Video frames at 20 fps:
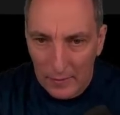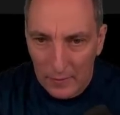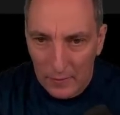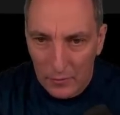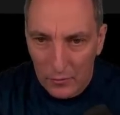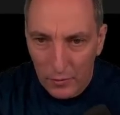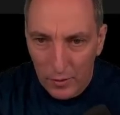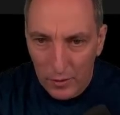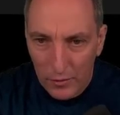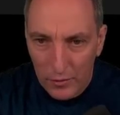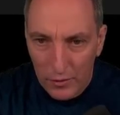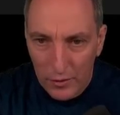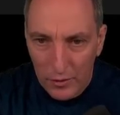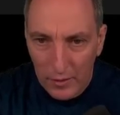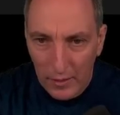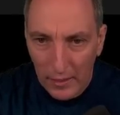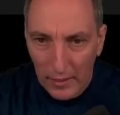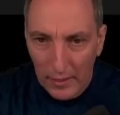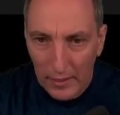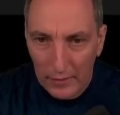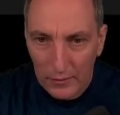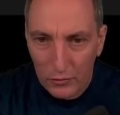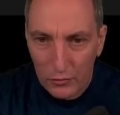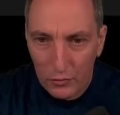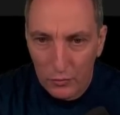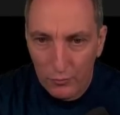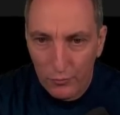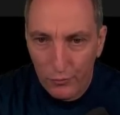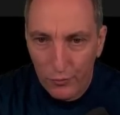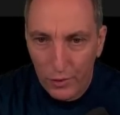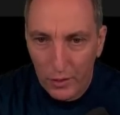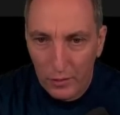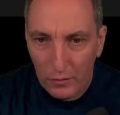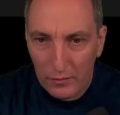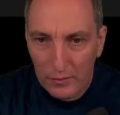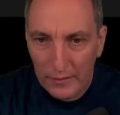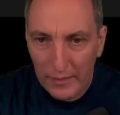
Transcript: Quick question. How do you build